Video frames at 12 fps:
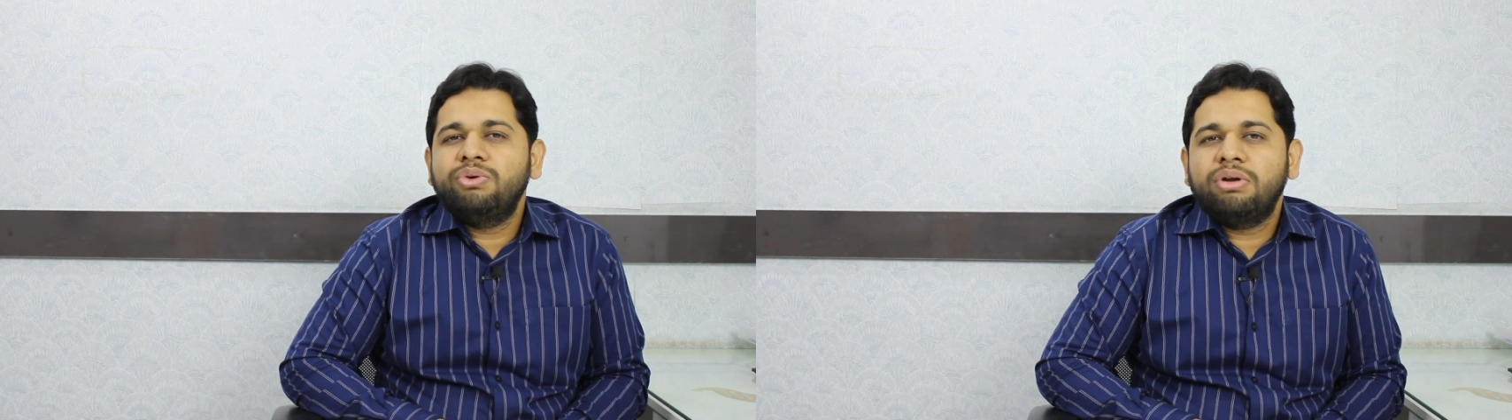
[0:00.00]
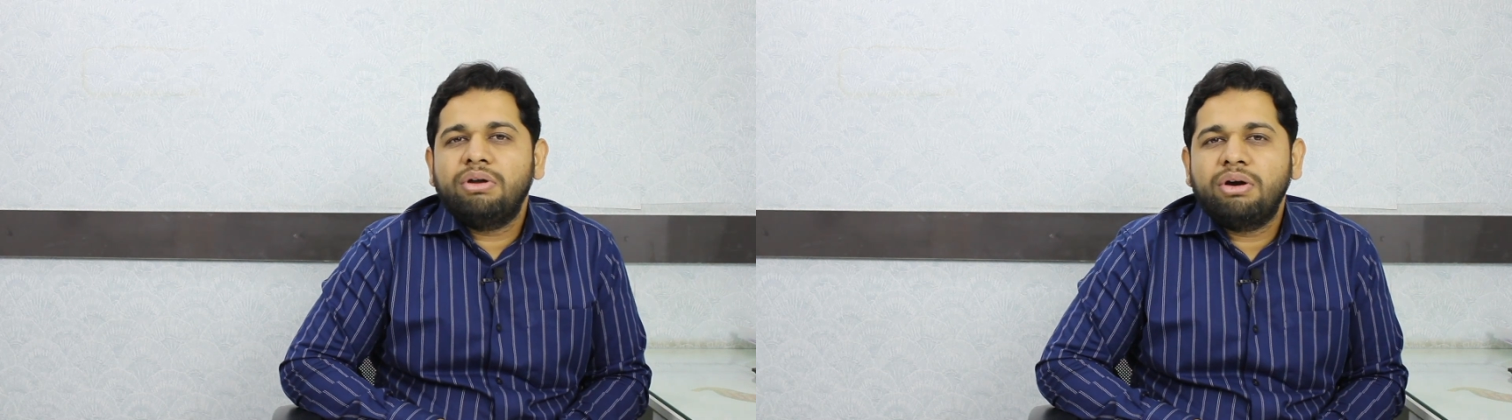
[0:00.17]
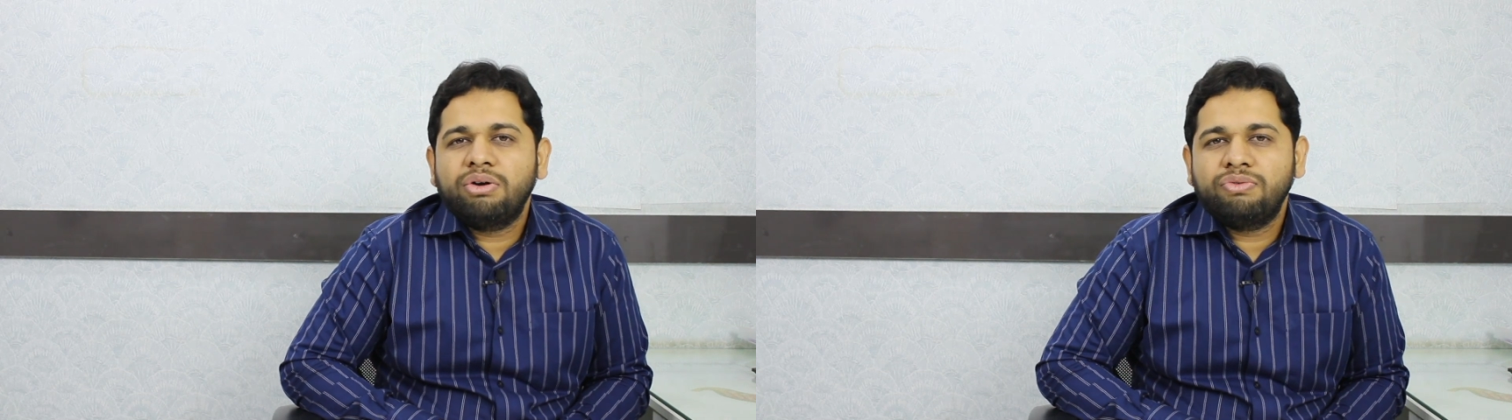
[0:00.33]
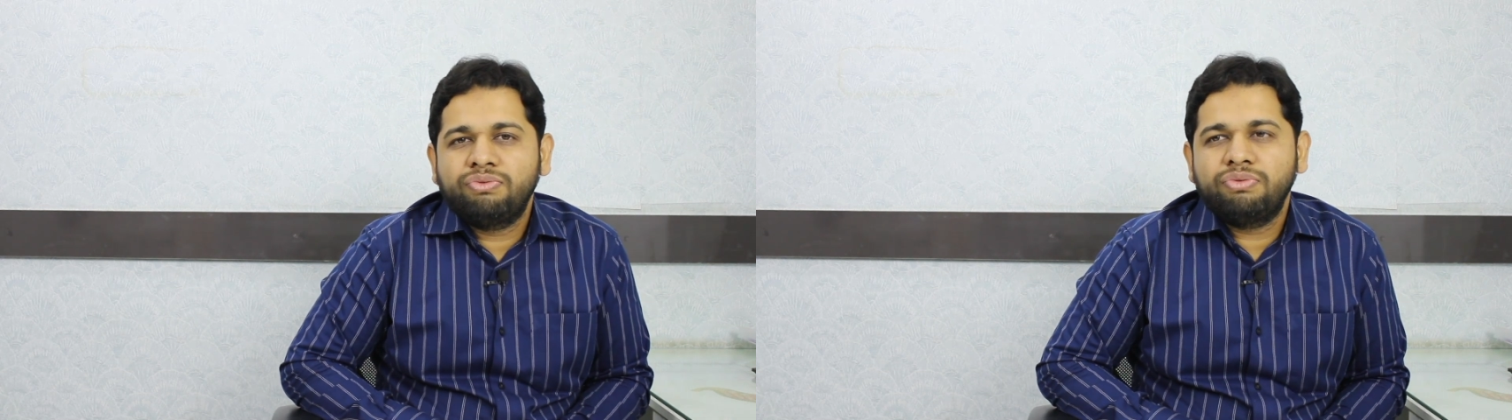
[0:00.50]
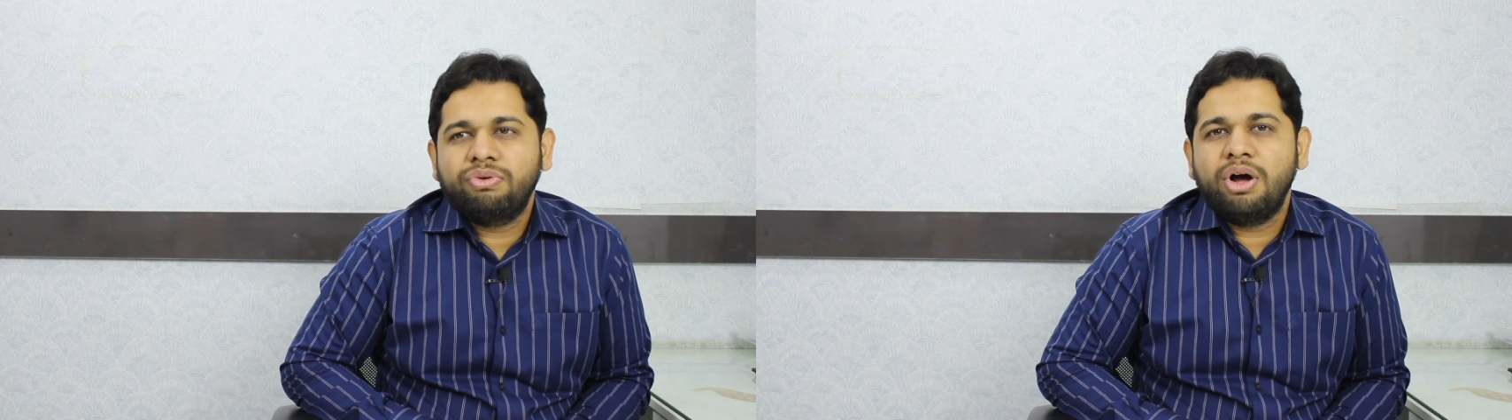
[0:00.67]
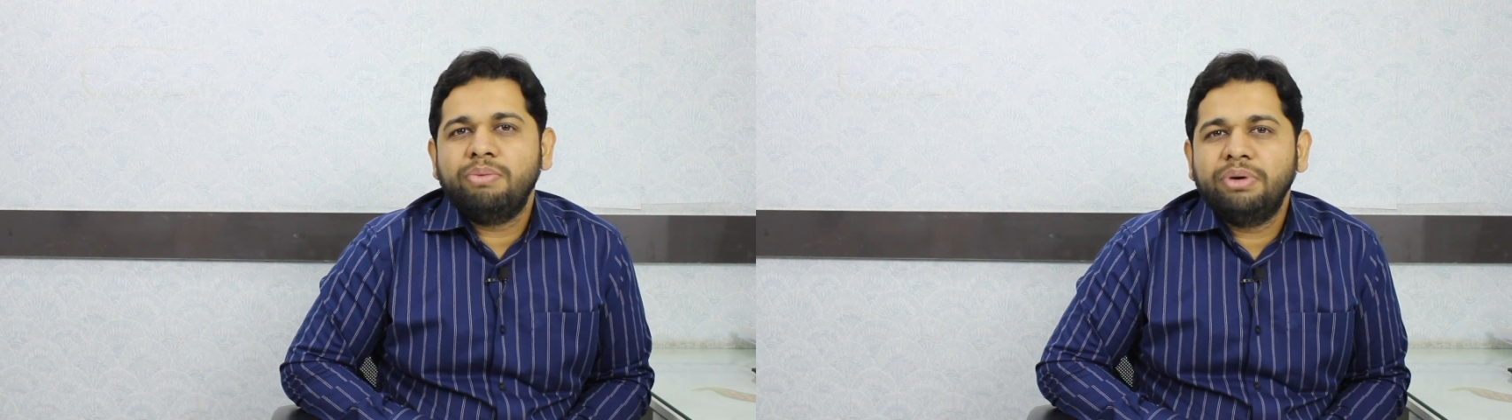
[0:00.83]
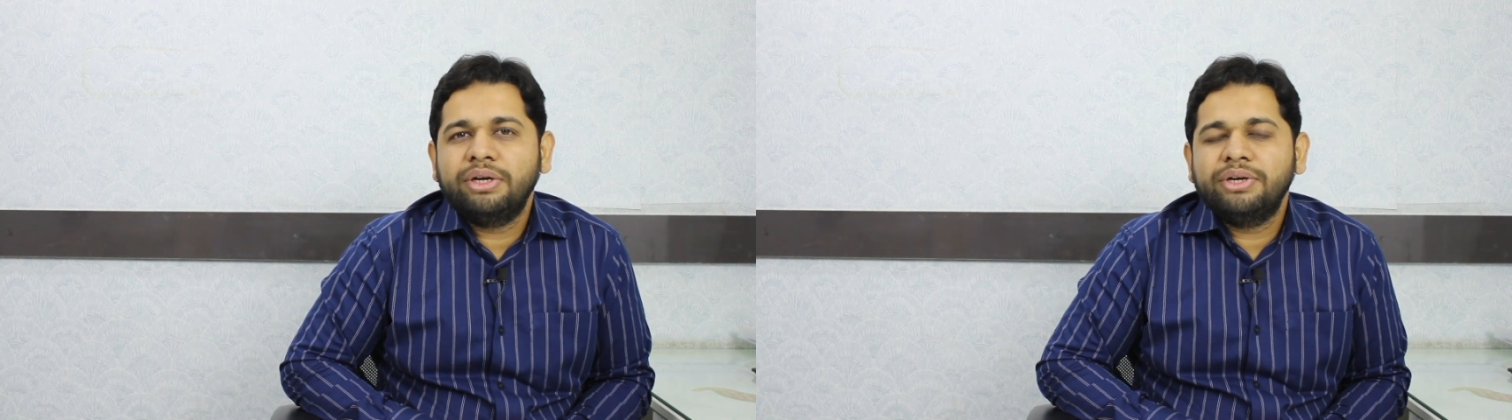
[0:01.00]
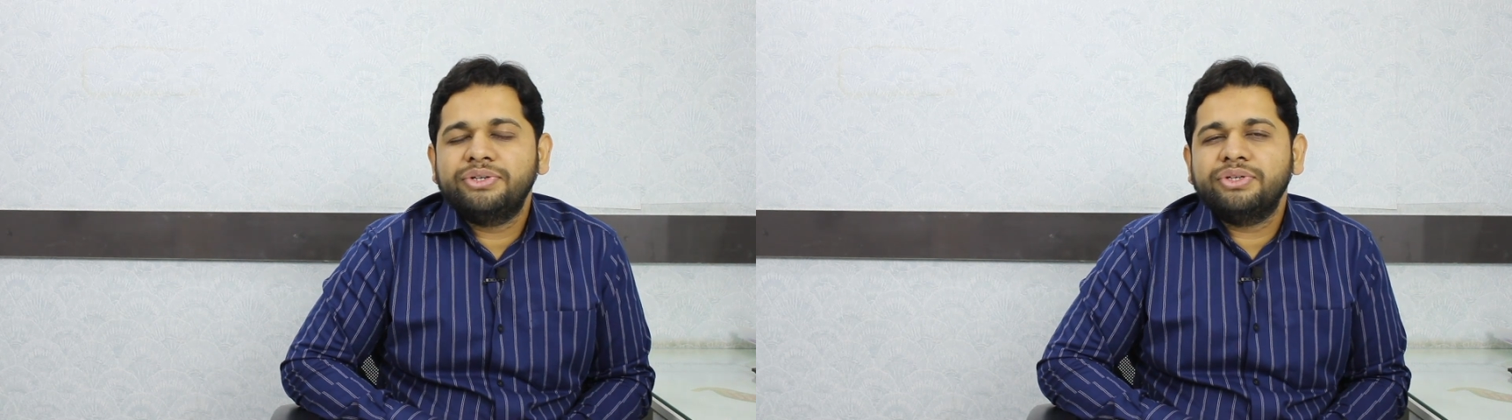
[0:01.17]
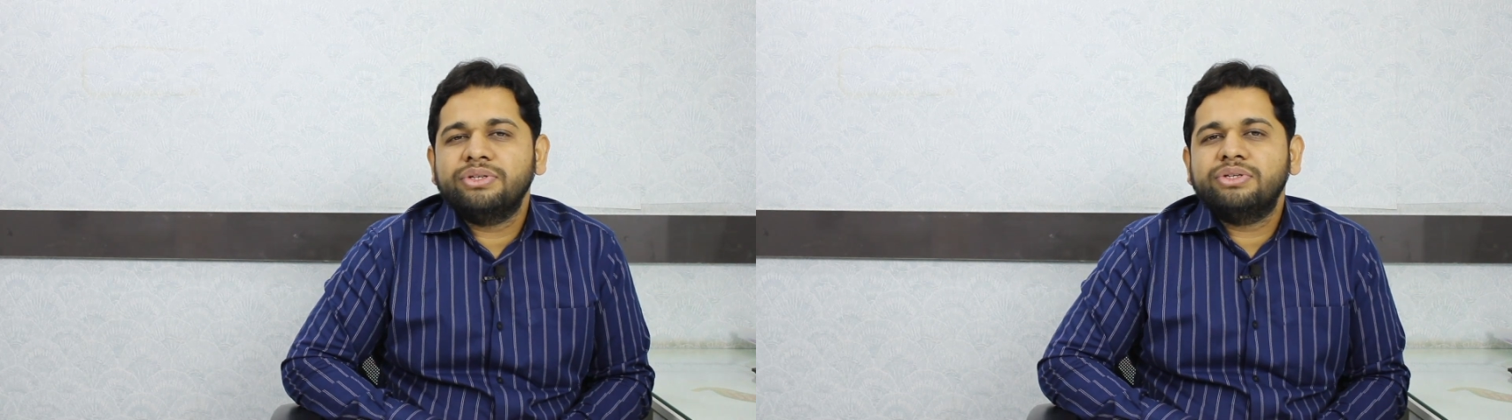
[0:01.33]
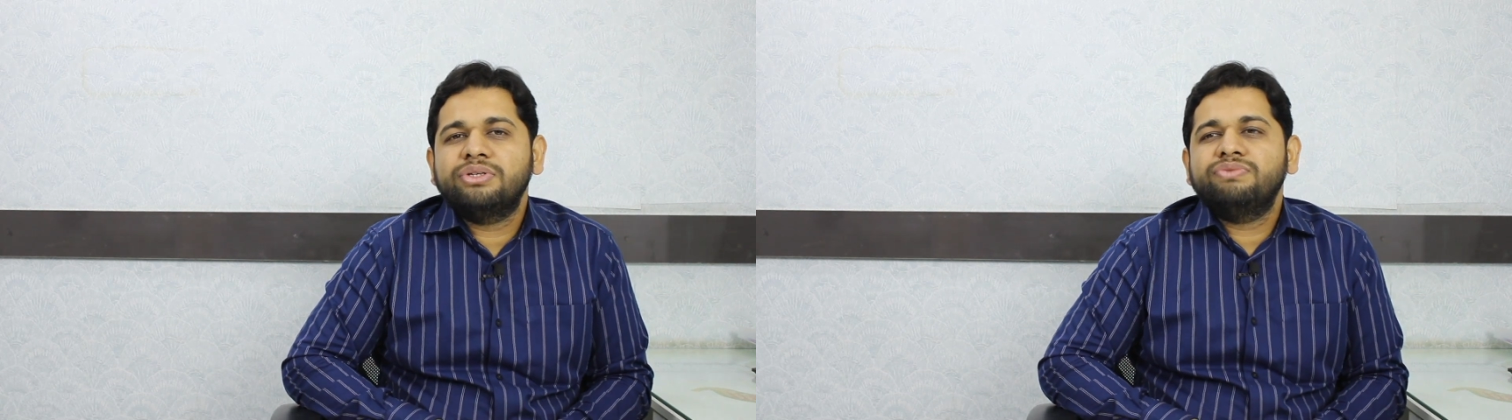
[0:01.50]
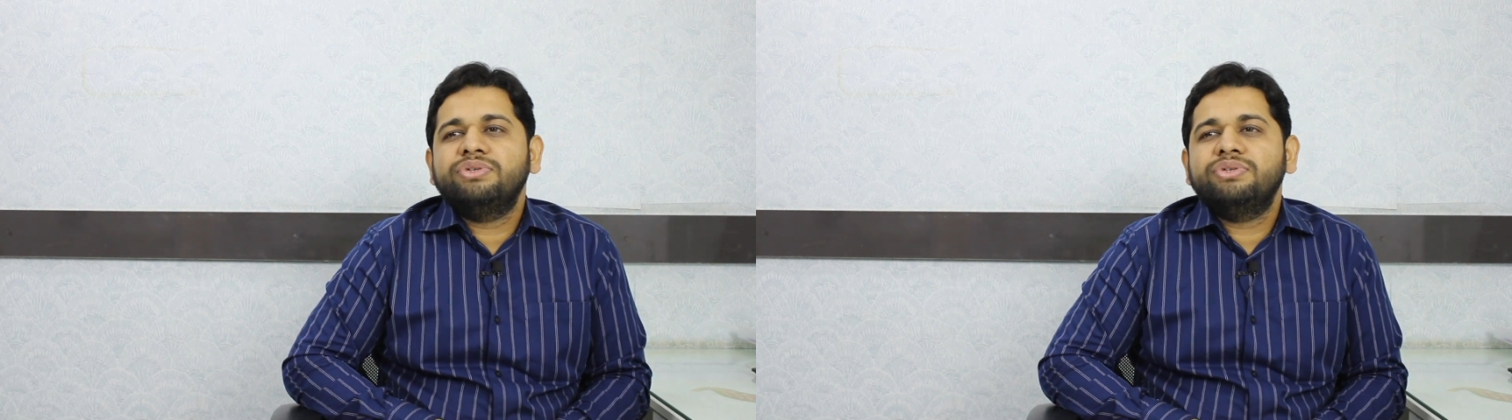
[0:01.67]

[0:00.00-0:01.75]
to a lot of complications